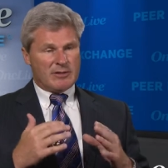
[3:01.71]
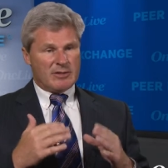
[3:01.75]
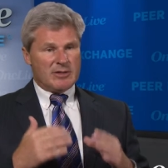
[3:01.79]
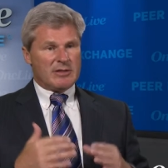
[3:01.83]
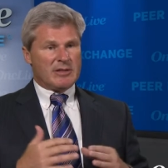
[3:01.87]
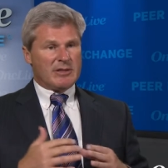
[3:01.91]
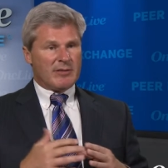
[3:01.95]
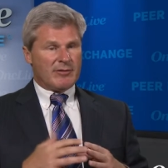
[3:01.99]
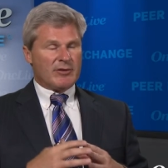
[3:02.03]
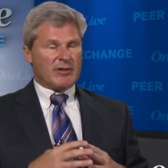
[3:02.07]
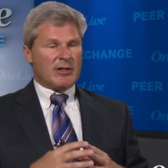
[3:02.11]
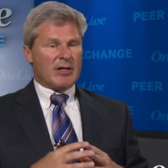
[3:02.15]

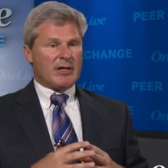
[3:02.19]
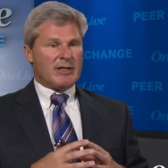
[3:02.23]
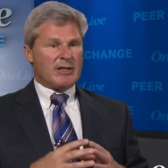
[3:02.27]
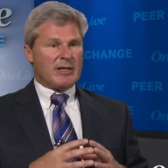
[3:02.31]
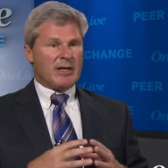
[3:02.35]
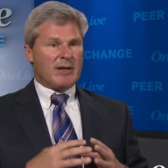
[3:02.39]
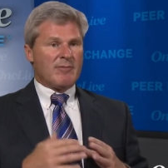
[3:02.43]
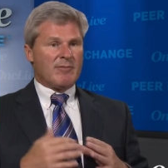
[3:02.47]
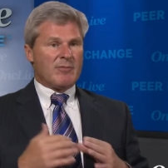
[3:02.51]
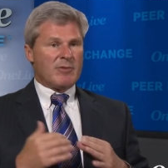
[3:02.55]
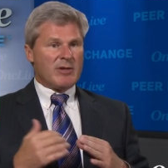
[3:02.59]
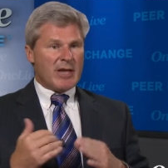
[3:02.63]

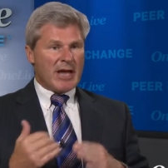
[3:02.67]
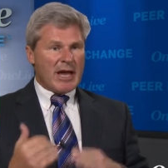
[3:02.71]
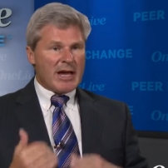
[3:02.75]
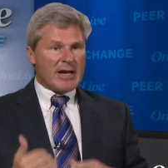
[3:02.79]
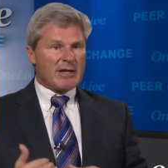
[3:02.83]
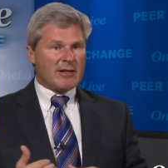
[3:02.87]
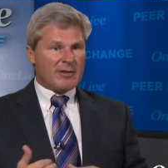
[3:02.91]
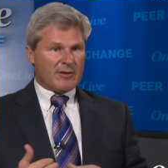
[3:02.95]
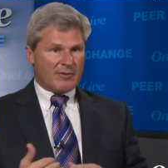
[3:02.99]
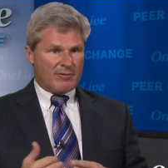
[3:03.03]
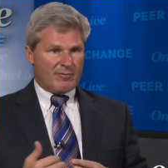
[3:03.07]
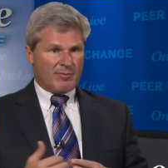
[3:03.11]
T790M
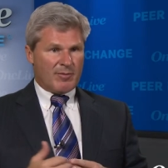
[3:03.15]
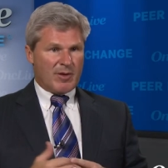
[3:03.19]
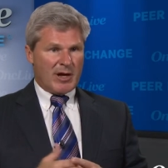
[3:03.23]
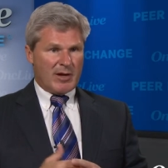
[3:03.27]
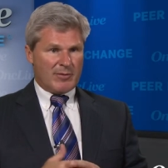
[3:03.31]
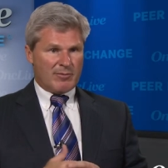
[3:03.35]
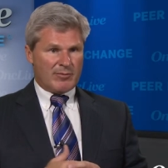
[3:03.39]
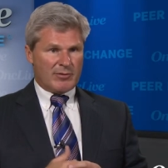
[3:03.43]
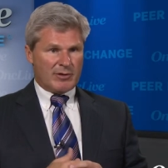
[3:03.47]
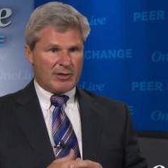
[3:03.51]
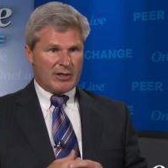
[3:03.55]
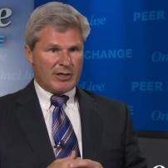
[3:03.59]
negative
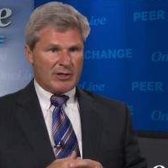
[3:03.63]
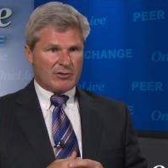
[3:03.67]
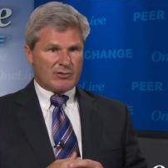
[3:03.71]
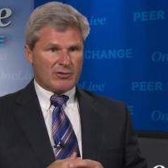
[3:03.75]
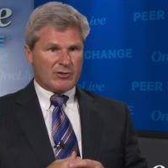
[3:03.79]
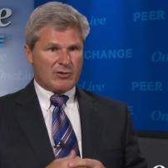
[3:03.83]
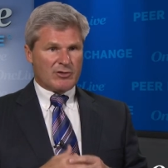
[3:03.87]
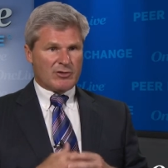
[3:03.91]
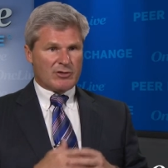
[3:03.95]
population.